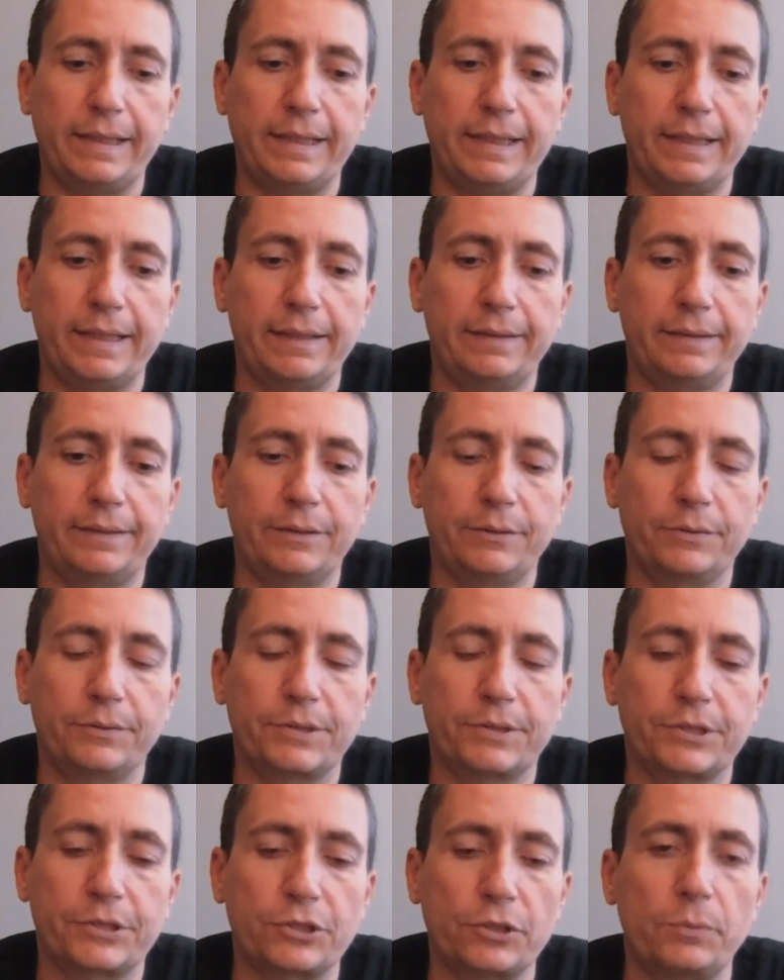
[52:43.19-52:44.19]
There's
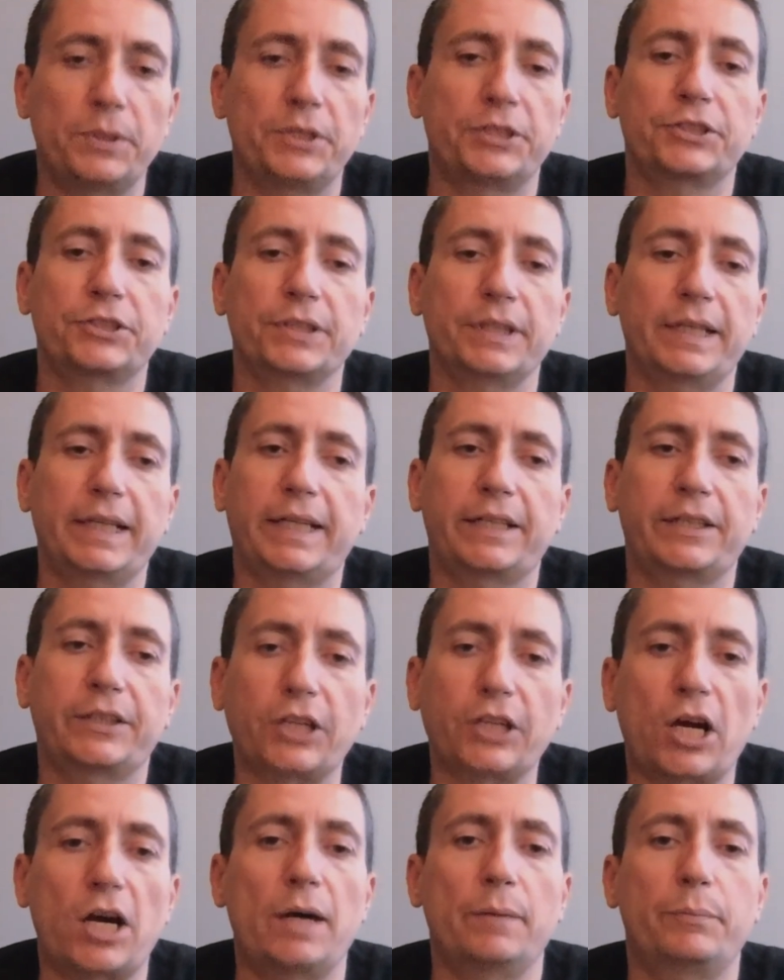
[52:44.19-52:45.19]
so much like
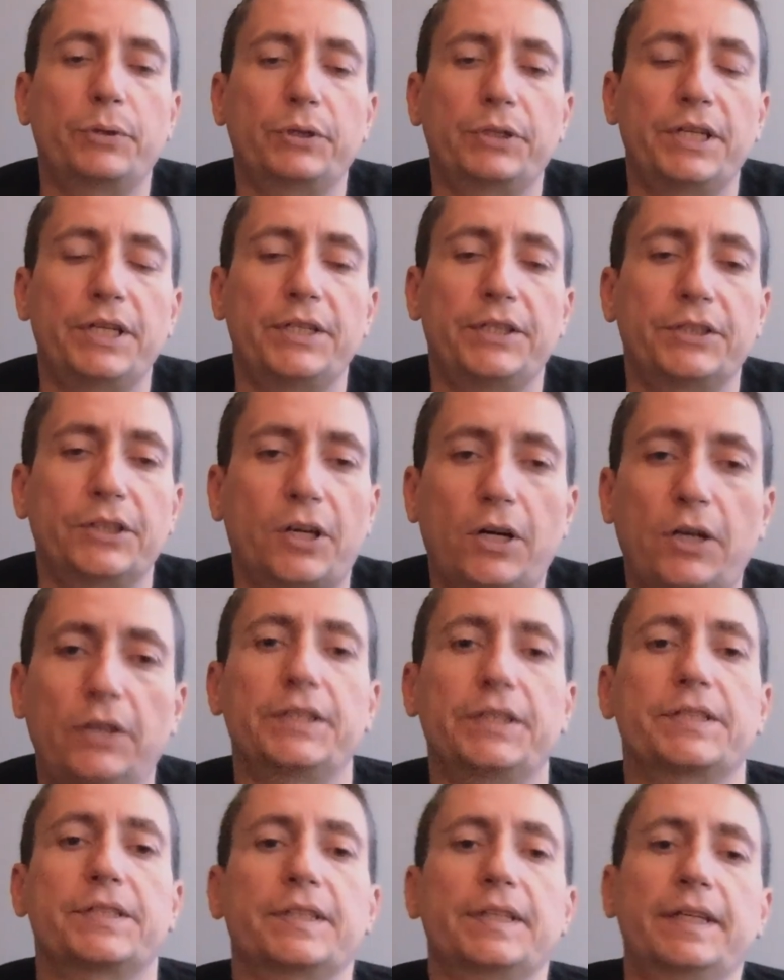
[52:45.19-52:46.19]
thought put into all
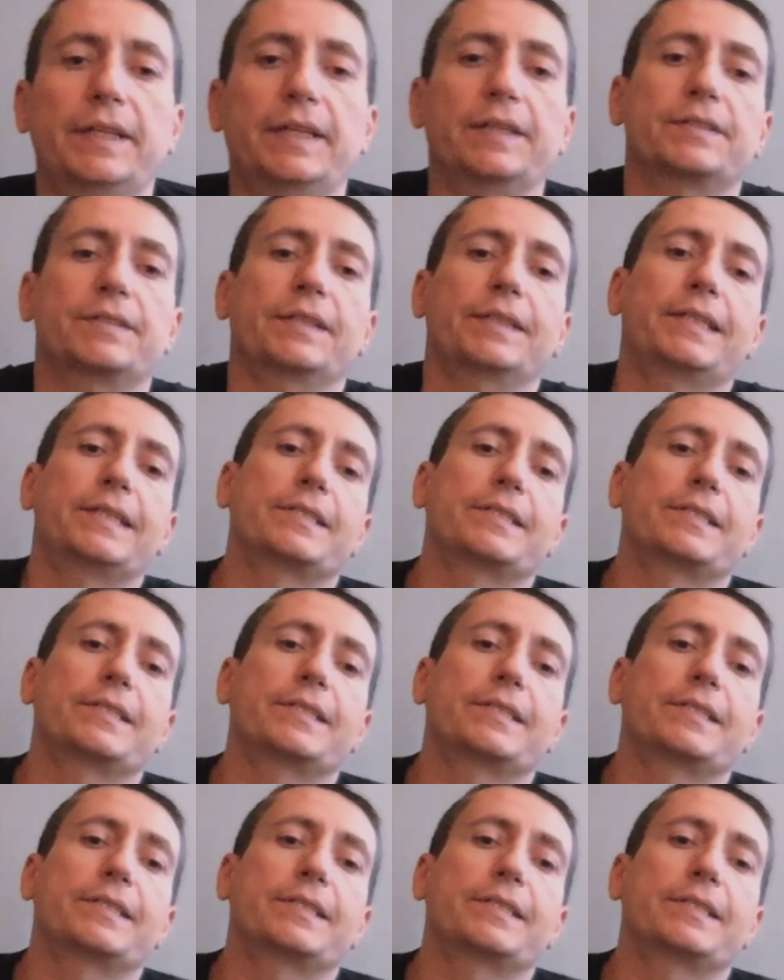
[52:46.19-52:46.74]
these things. Like he's